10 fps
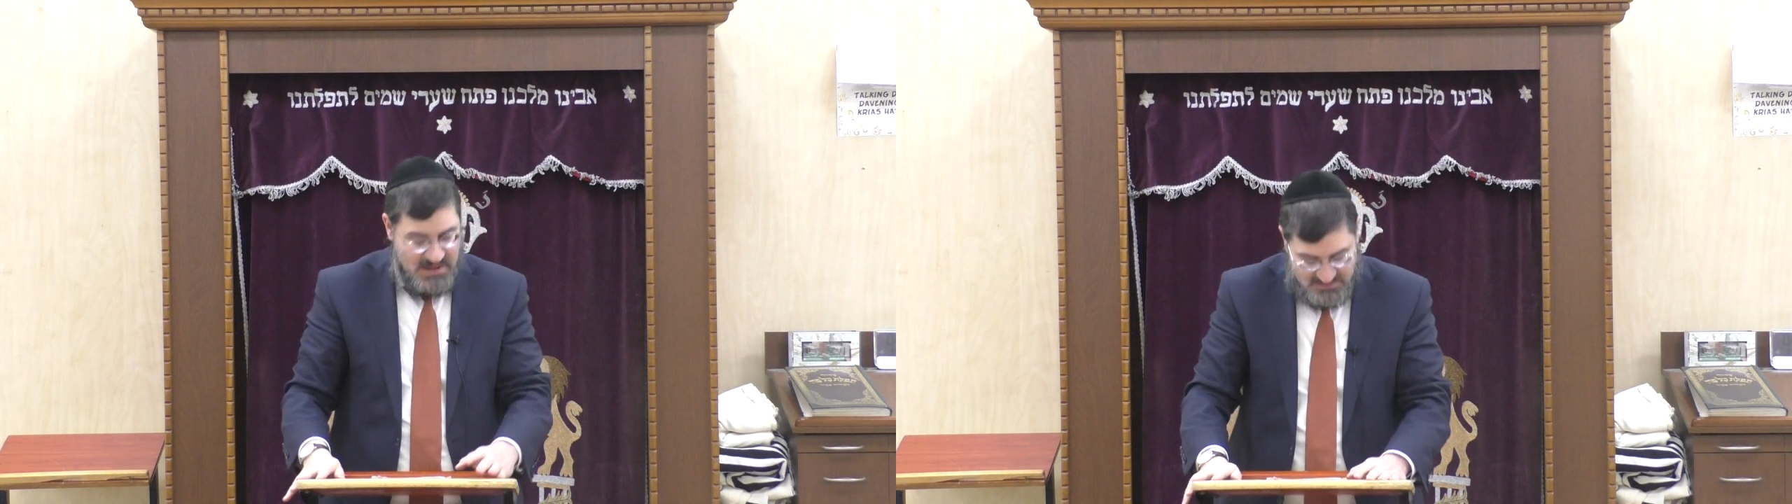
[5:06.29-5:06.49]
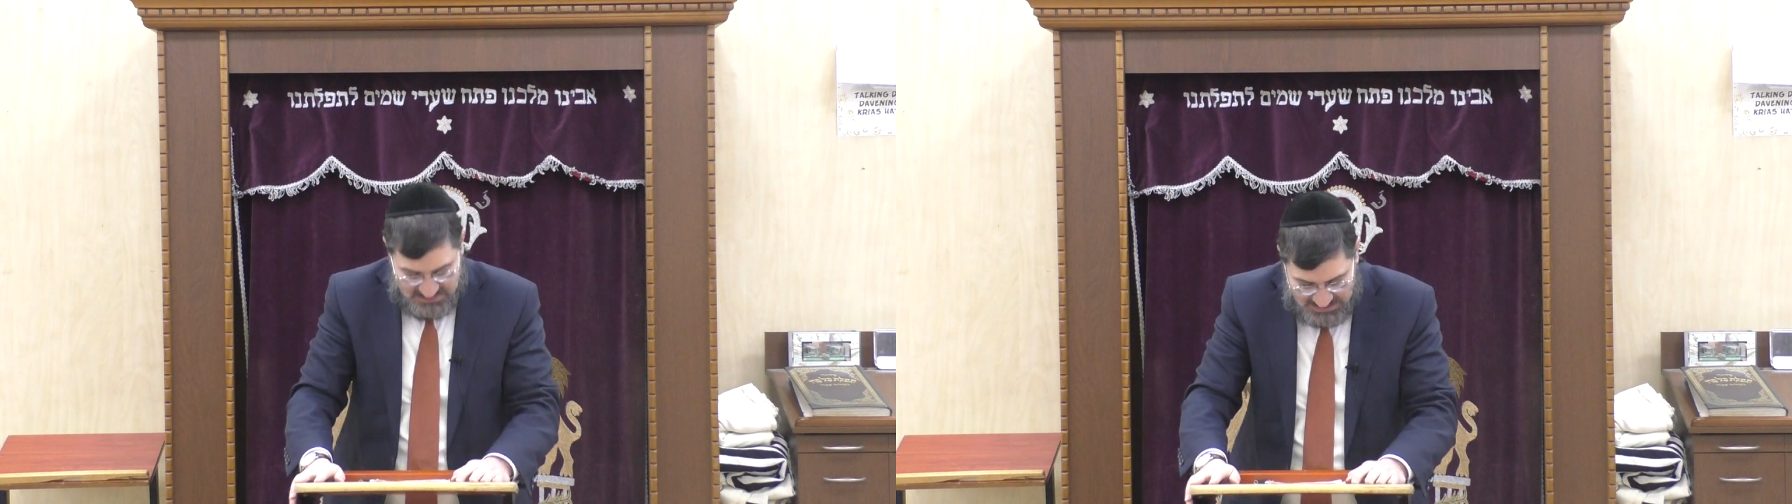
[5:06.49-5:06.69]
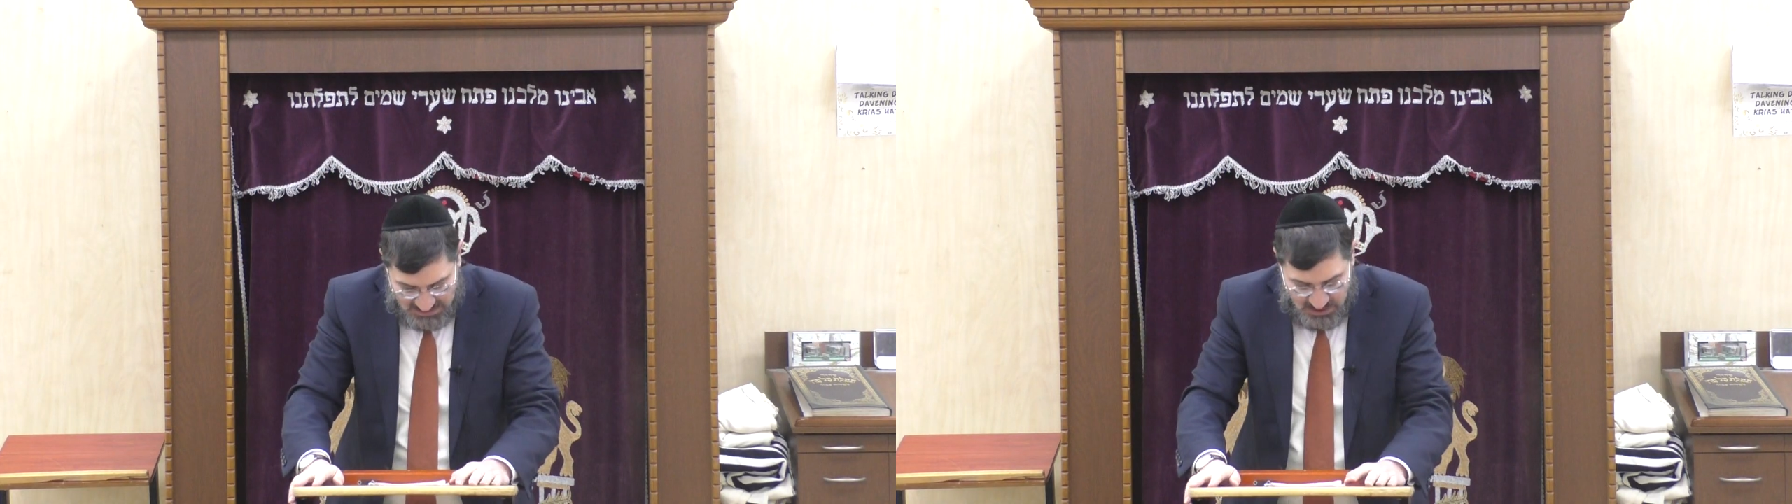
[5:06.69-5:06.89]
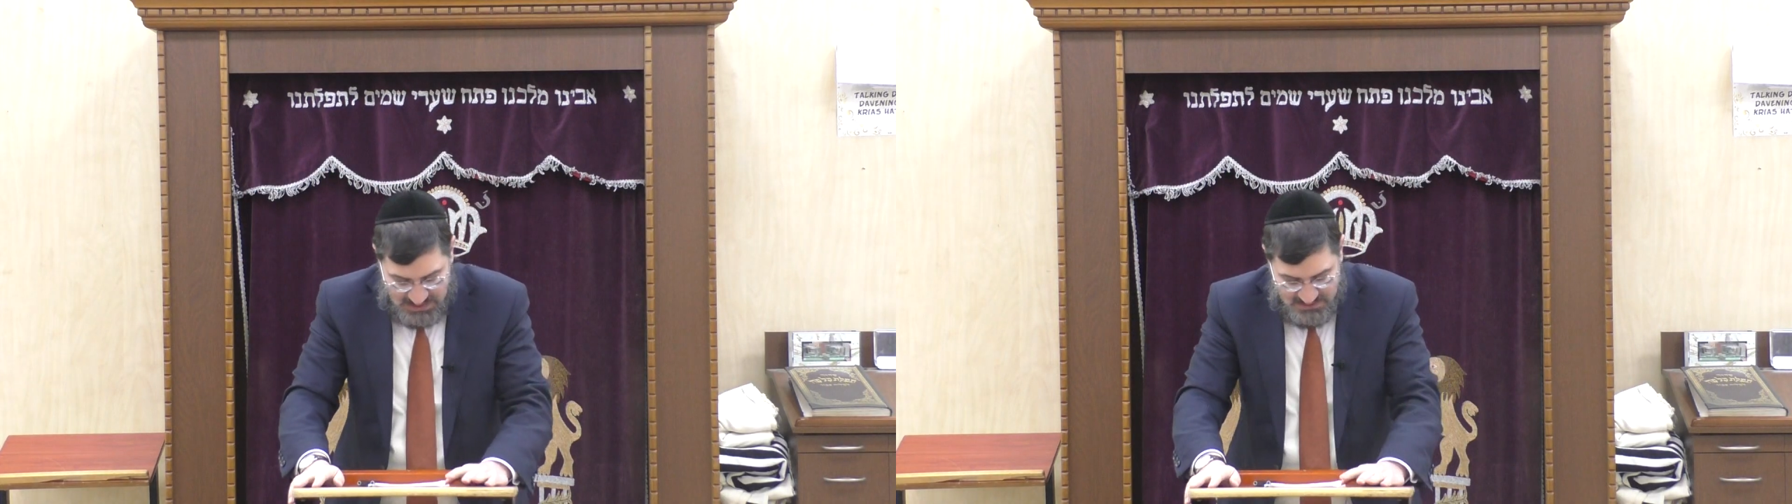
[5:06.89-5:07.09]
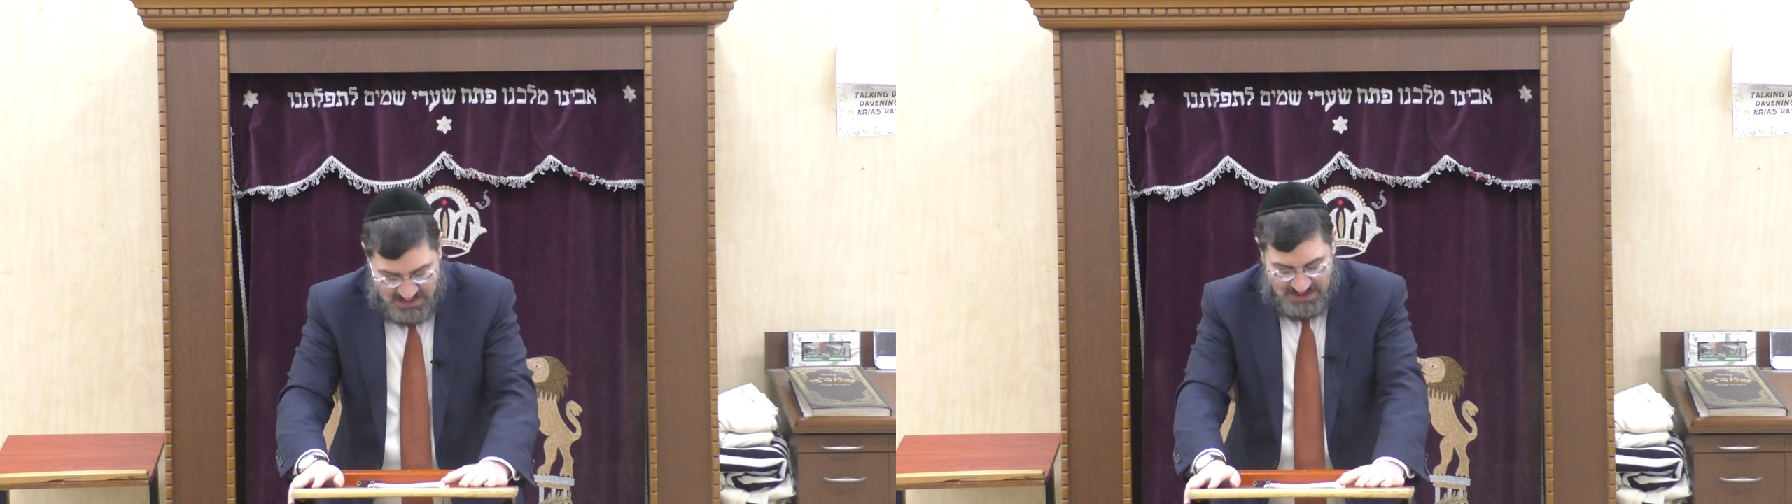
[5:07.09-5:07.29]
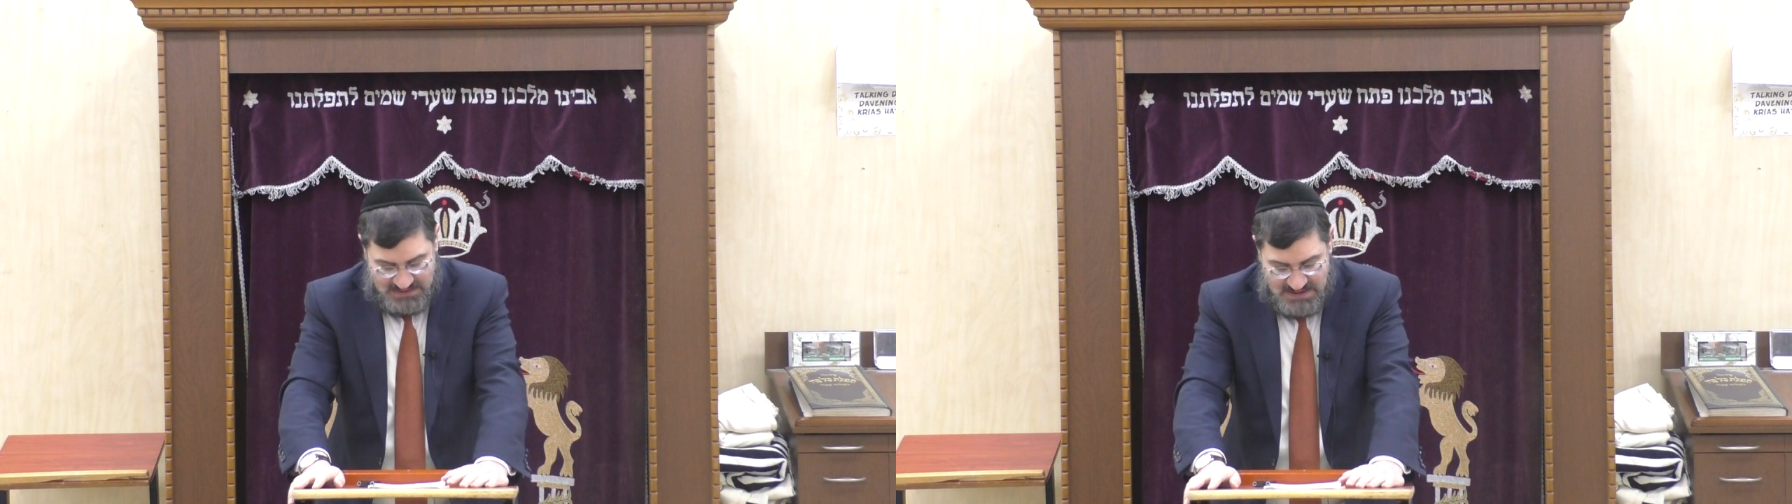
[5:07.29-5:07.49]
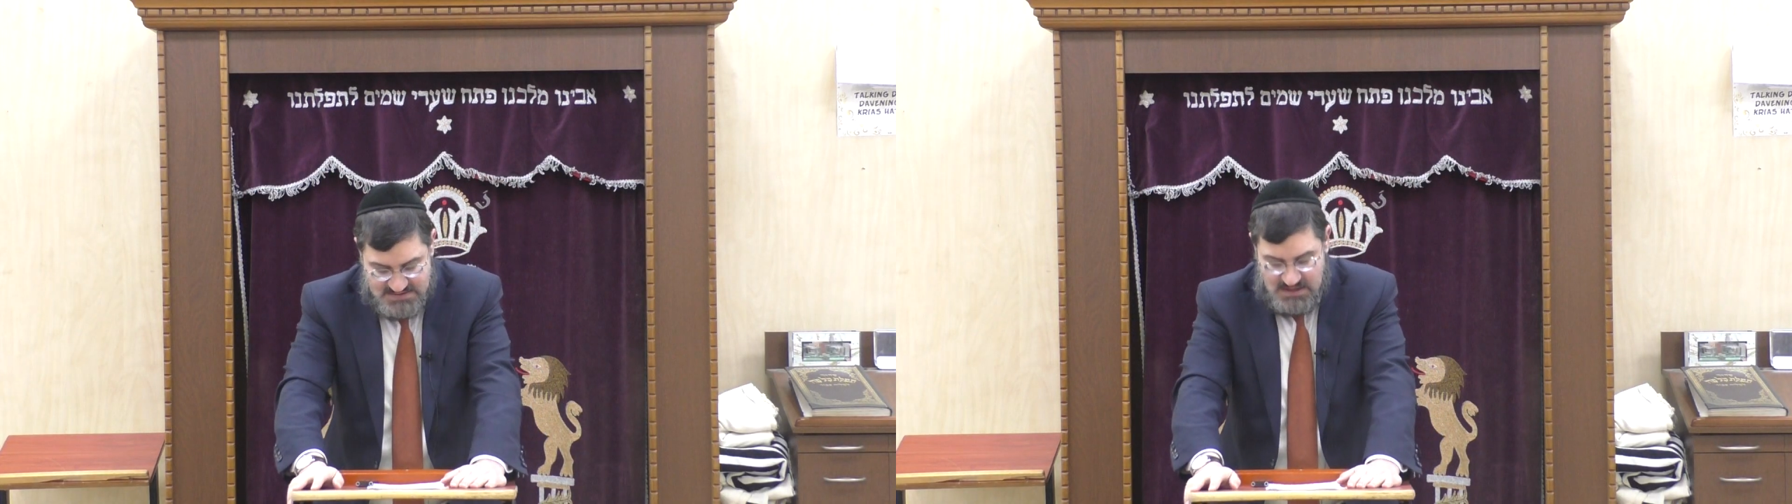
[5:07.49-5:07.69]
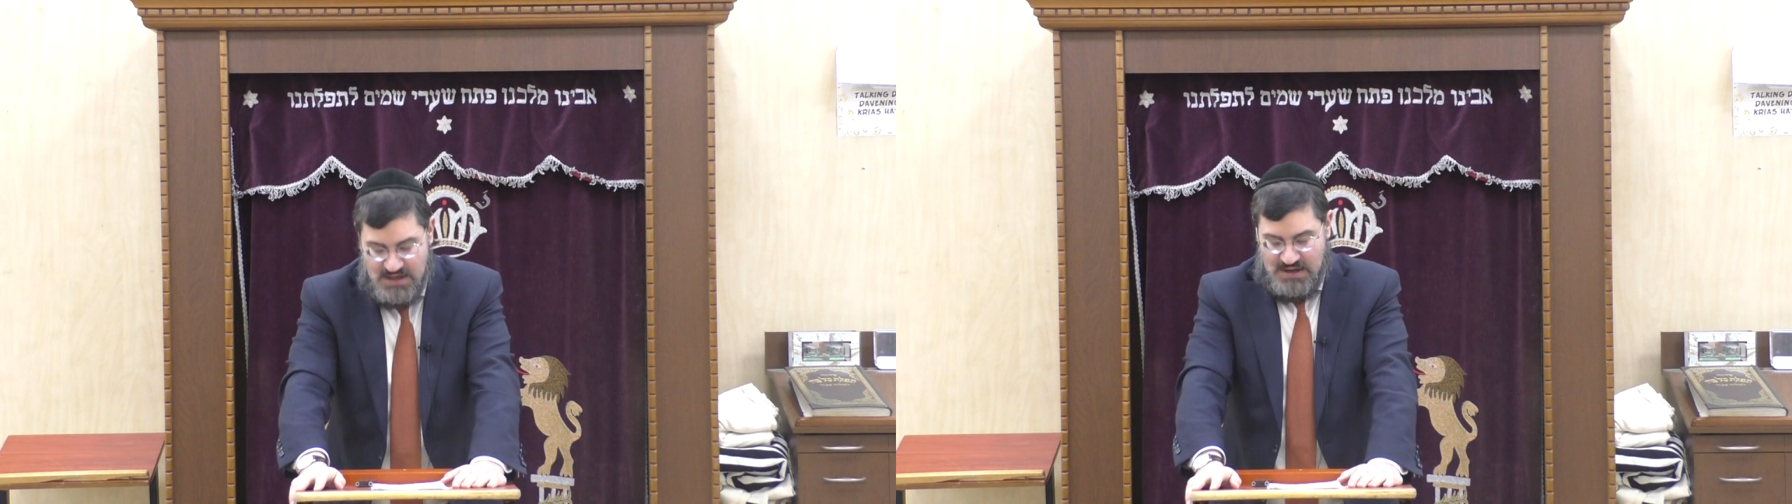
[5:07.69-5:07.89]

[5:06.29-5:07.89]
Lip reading: together in that case.